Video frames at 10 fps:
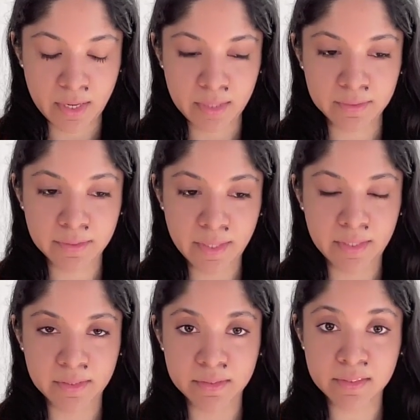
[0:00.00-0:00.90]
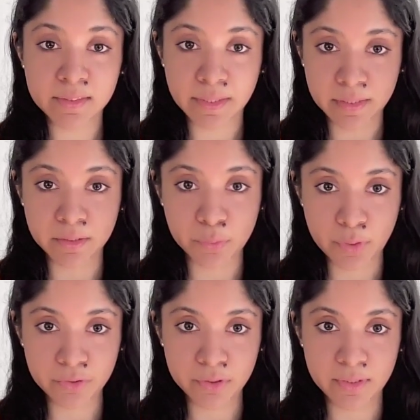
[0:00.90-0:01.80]
And then the second
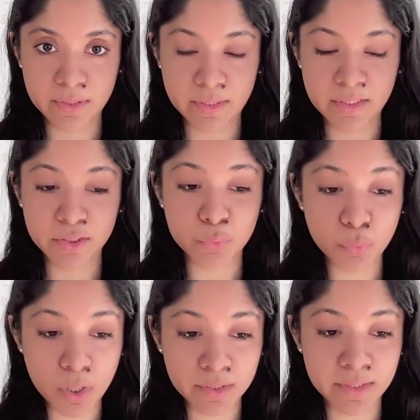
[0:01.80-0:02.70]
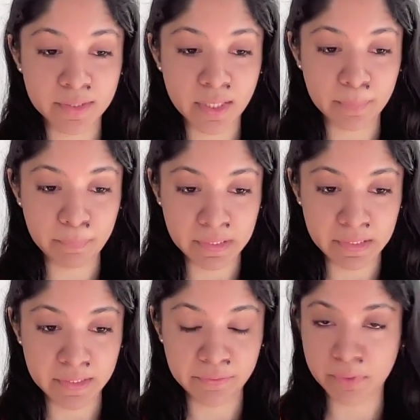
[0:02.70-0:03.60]
question is, what did I
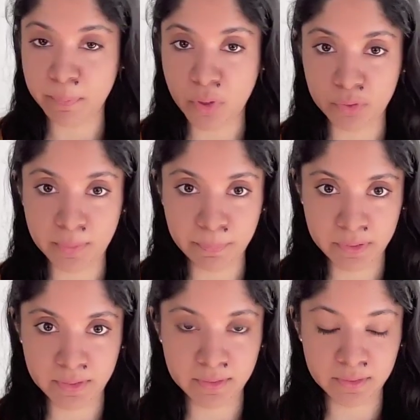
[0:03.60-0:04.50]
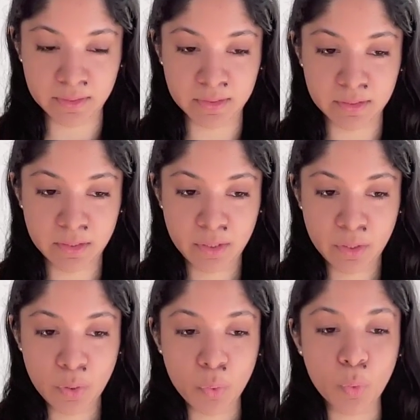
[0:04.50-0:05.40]
believe about the person
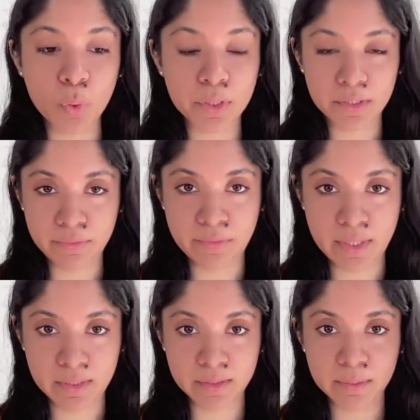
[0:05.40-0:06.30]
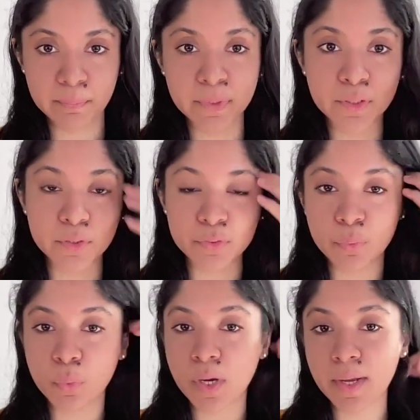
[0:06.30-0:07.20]
or event because of
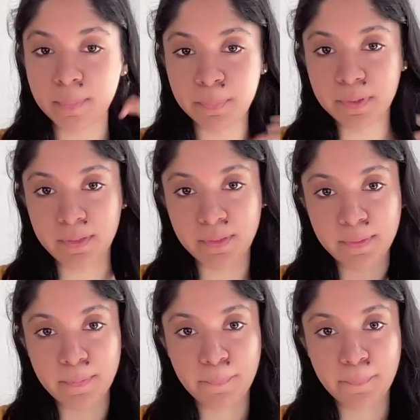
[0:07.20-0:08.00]
what happened?